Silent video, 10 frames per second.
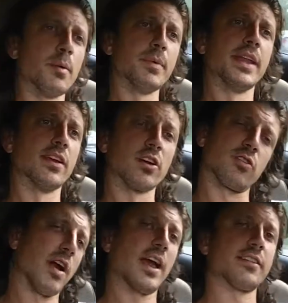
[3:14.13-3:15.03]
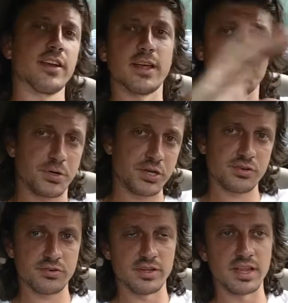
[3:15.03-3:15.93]
meteor crashing and
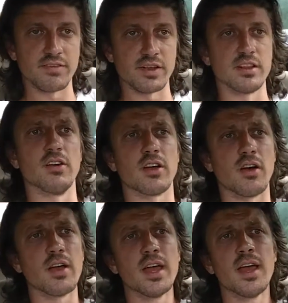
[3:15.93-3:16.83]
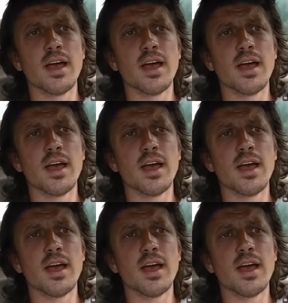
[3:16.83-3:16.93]
leaving the logo.